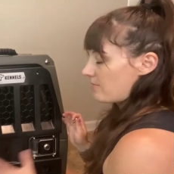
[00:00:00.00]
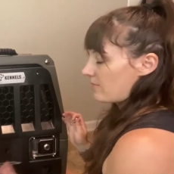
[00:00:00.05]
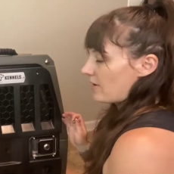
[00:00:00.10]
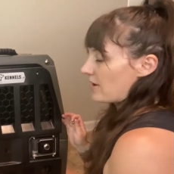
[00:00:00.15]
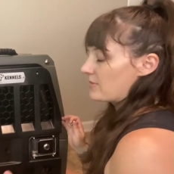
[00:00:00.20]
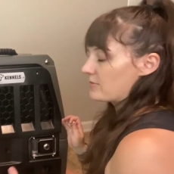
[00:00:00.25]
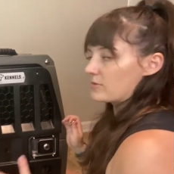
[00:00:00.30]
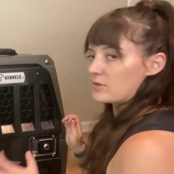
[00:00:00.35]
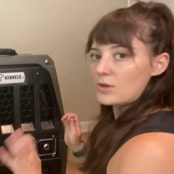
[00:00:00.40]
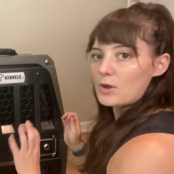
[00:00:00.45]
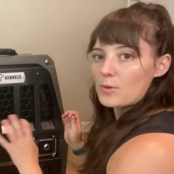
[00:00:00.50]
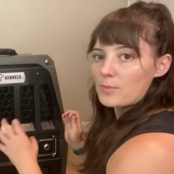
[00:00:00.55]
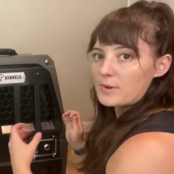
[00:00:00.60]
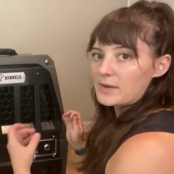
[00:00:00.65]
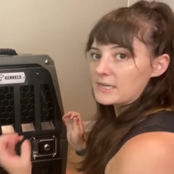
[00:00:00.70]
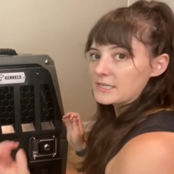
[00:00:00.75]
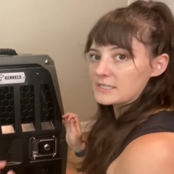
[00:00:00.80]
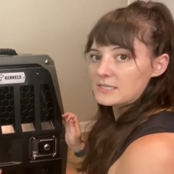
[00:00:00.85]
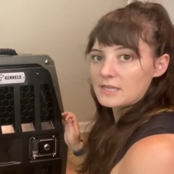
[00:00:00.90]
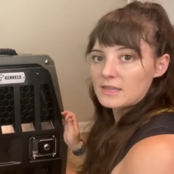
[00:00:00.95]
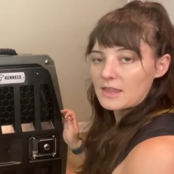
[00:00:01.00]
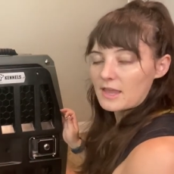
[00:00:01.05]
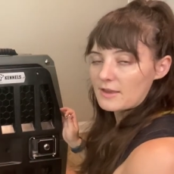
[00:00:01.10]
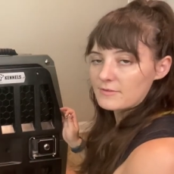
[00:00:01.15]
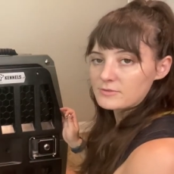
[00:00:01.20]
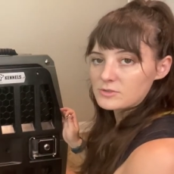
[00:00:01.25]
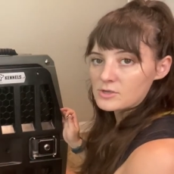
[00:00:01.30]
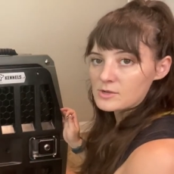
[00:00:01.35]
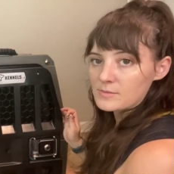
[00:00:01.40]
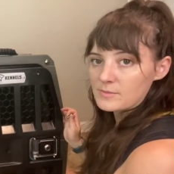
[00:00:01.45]
fine with it opening to the
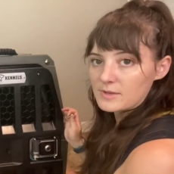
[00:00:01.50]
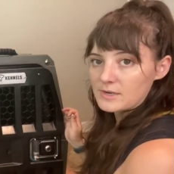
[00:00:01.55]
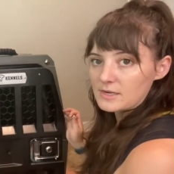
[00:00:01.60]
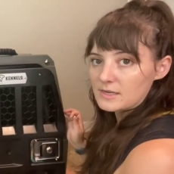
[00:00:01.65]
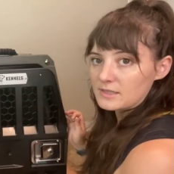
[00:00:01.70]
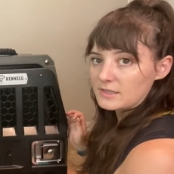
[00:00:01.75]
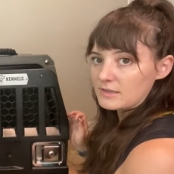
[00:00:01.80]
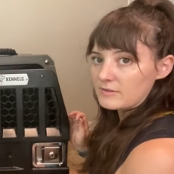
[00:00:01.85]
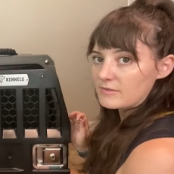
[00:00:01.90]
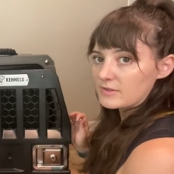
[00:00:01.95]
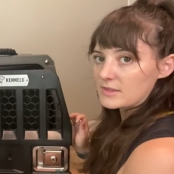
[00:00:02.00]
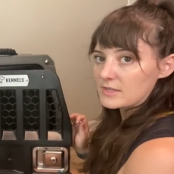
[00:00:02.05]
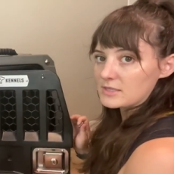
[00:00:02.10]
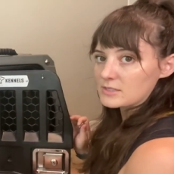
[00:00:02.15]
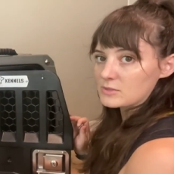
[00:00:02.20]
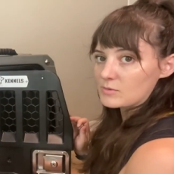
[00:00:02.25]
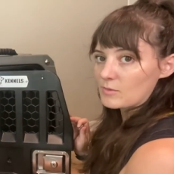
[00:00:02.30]
left, so I'm going to leave it this